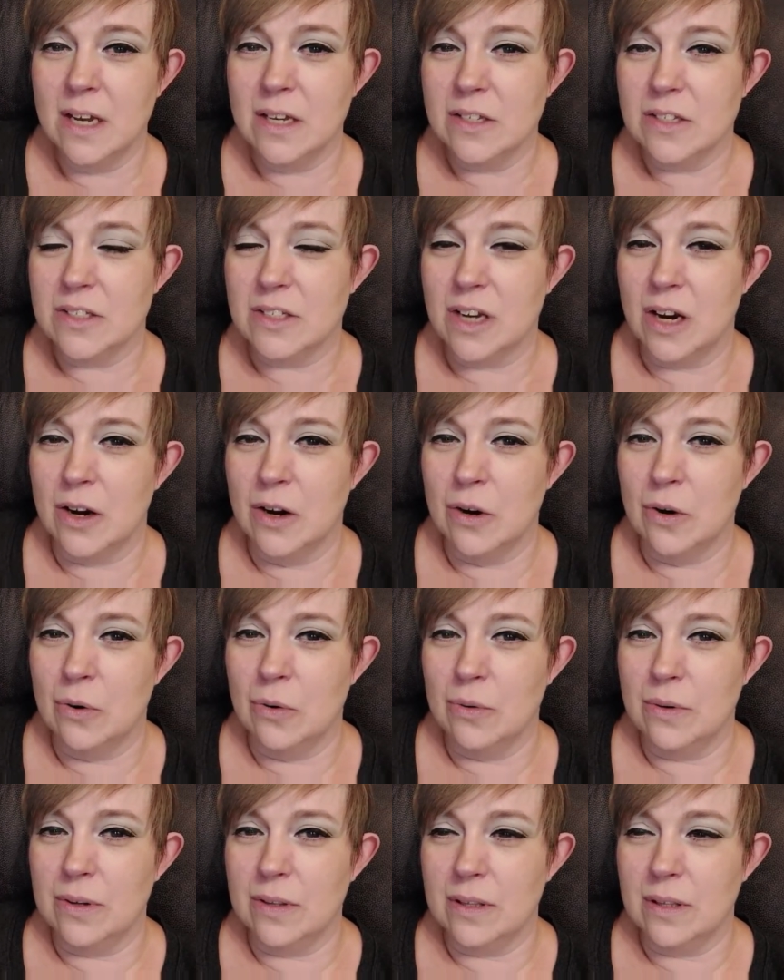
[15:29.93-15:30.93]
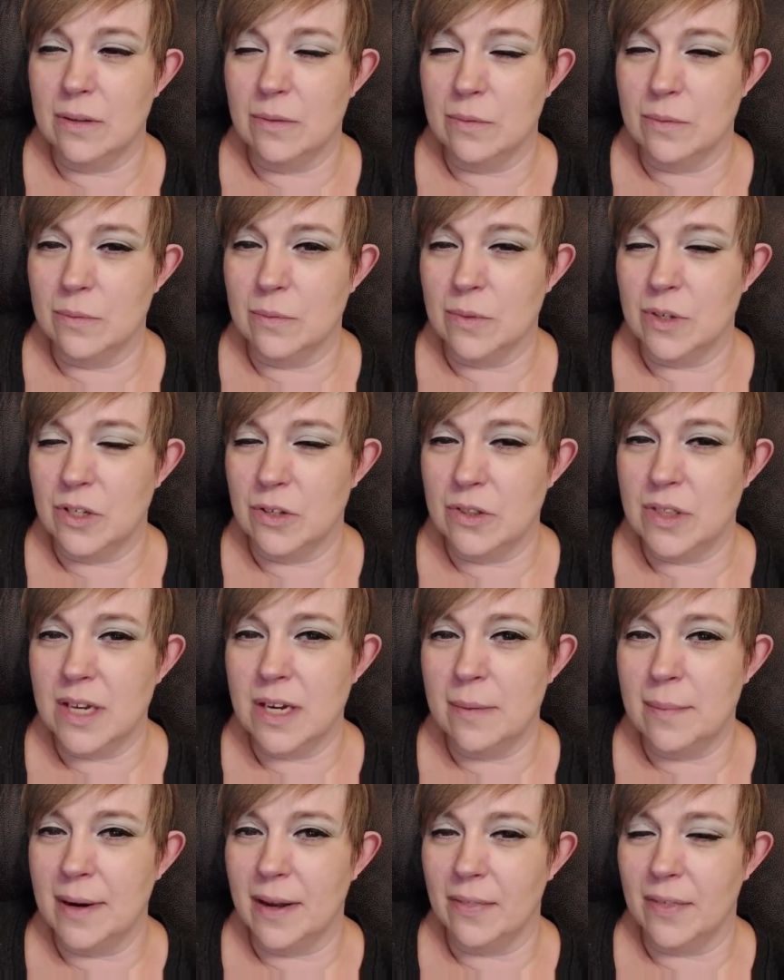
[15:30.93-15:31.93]
So when you
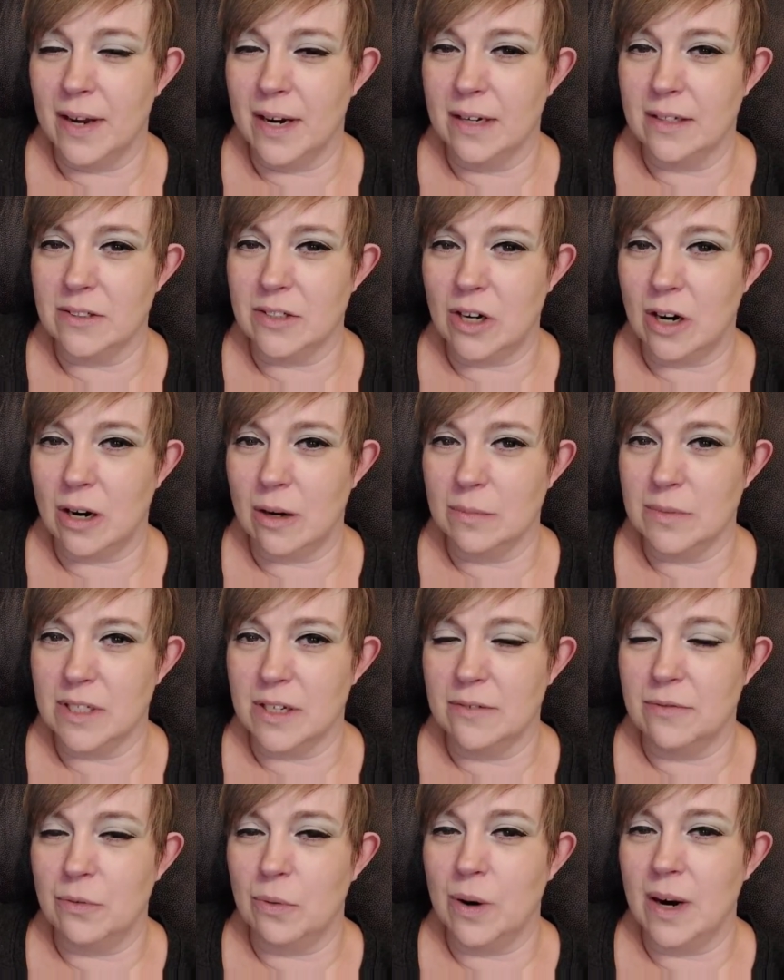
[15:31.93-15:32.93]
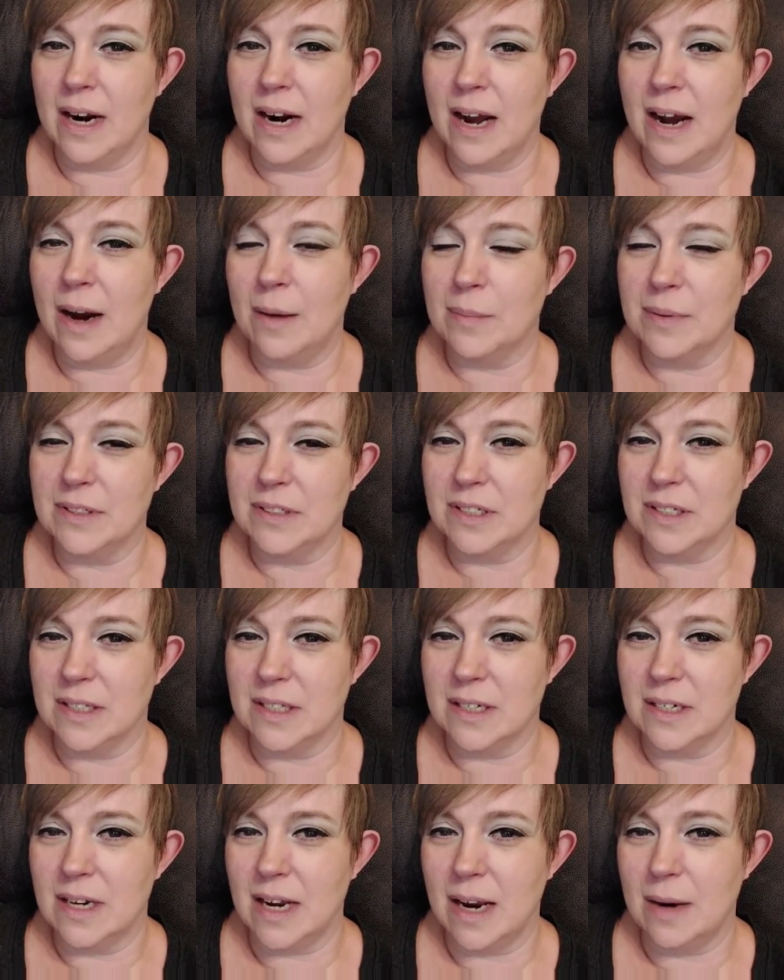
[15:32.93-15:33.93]
think about that in terms of what happened to
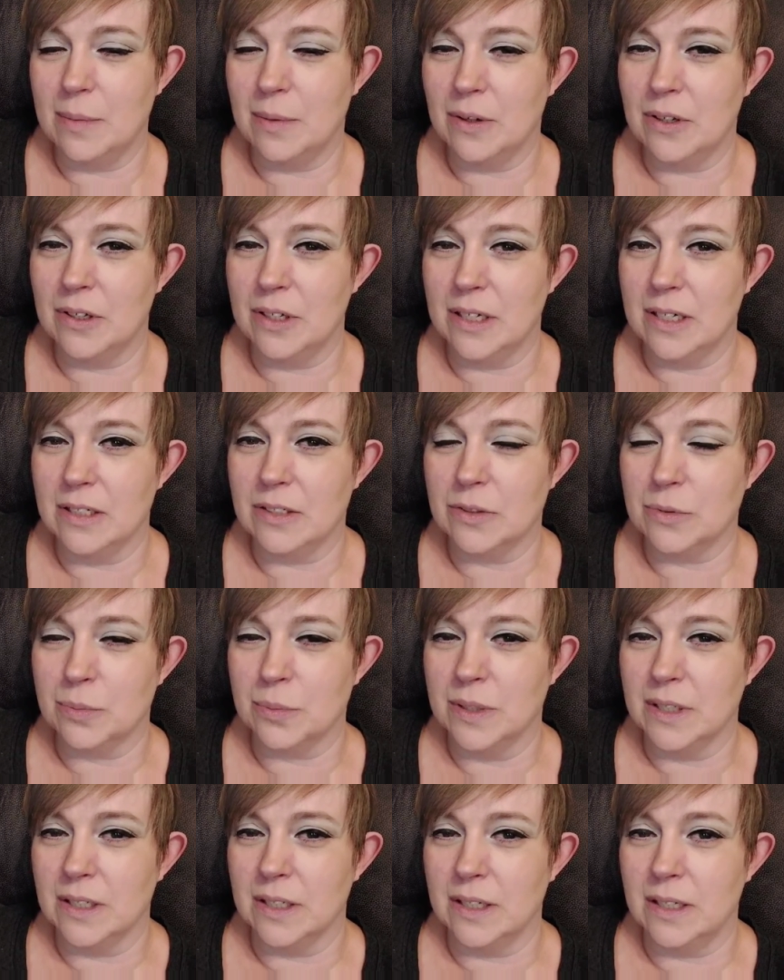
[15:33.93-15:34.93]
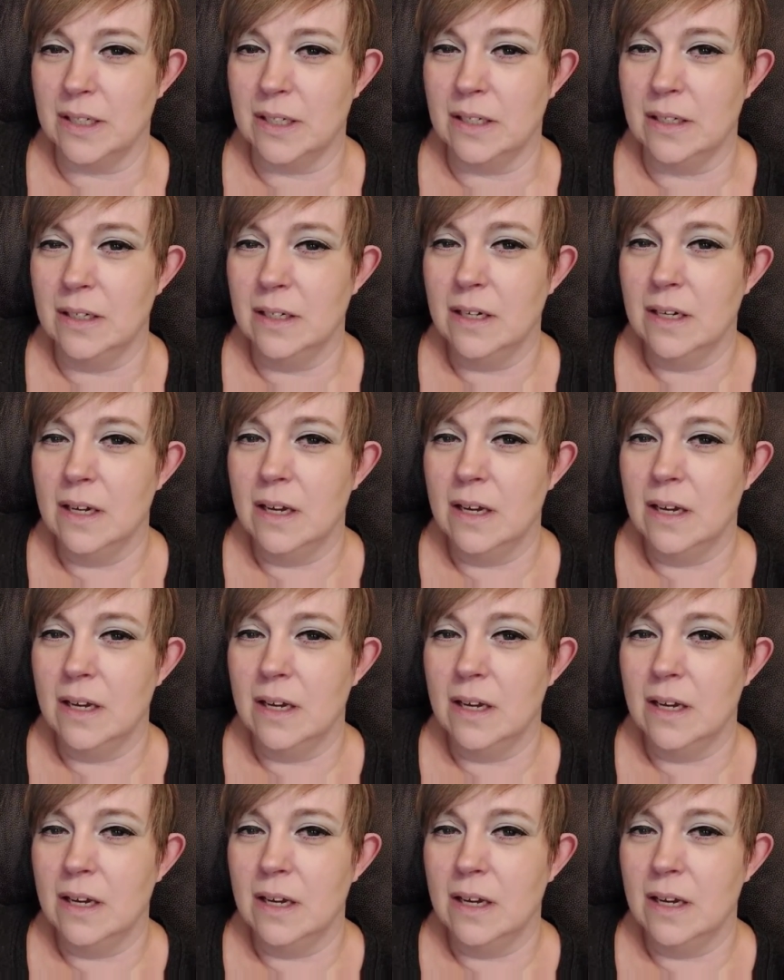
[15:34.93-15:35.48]
the neighborhood, it's really